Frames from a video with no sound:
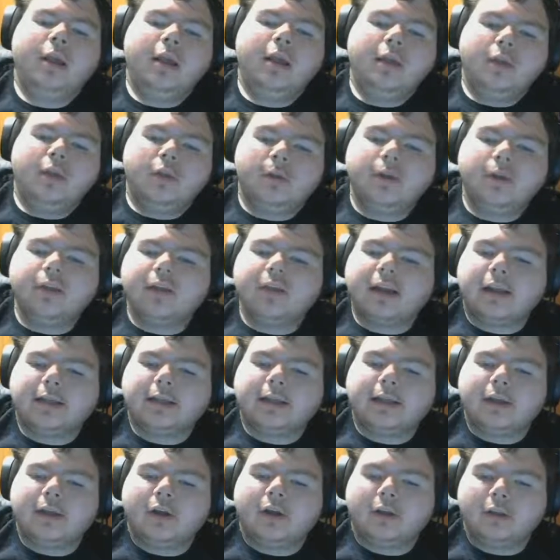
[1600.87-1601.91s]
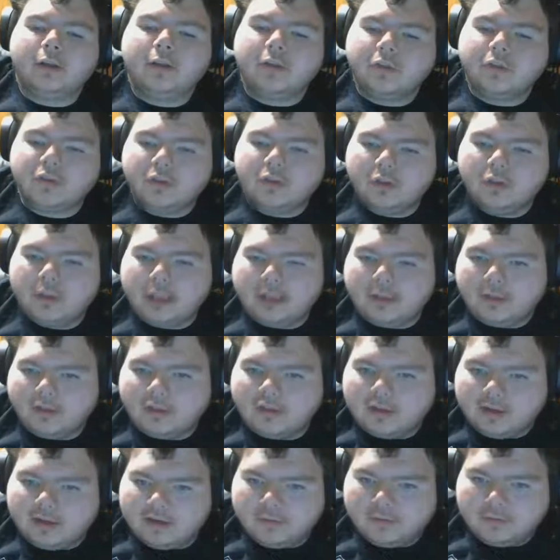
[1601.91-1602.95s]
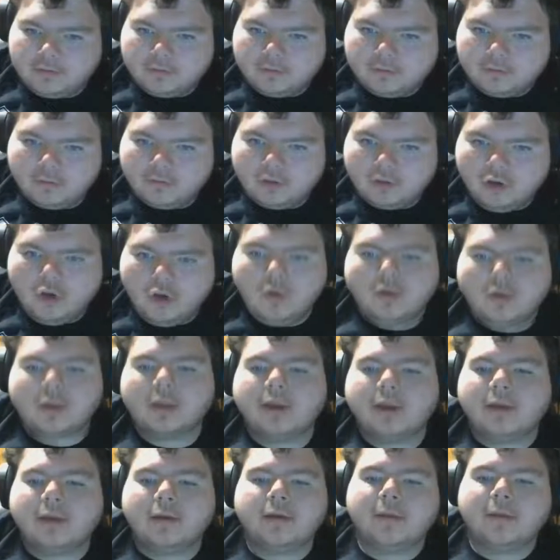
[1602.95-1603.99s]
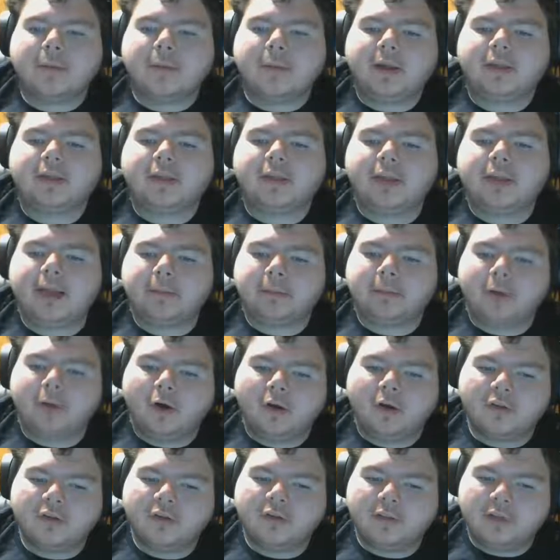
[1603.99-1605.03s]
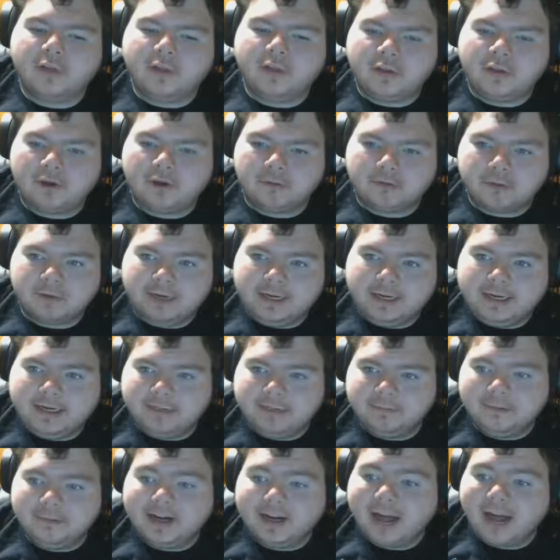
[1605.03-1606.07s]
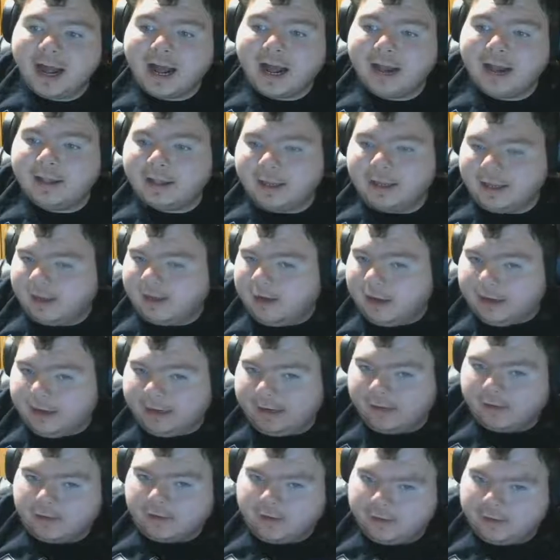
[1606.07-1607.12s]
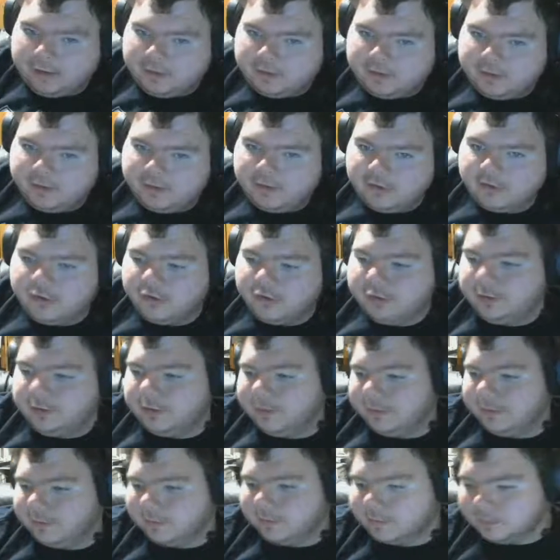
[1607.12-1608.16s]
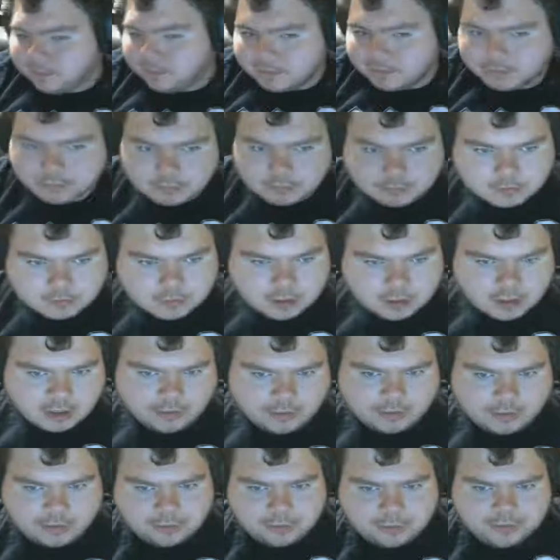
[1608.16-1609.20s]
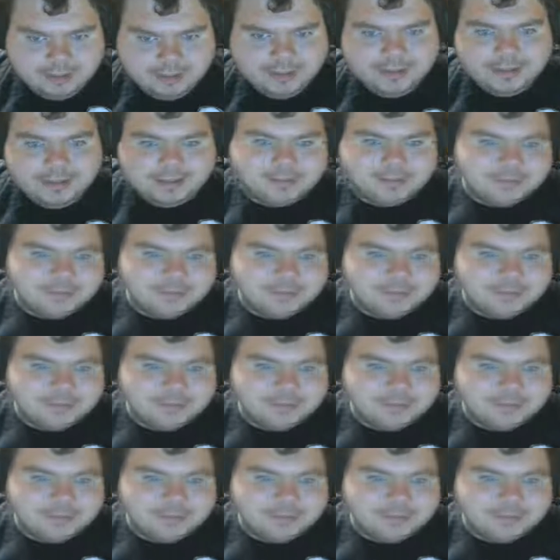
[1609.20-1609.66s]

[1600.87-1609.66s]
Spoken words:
The reason I let y'all listen to that instead of usually somebody has set pause it and let y'all read it, but I just gonna let y'all listen to it. I don't have to read it.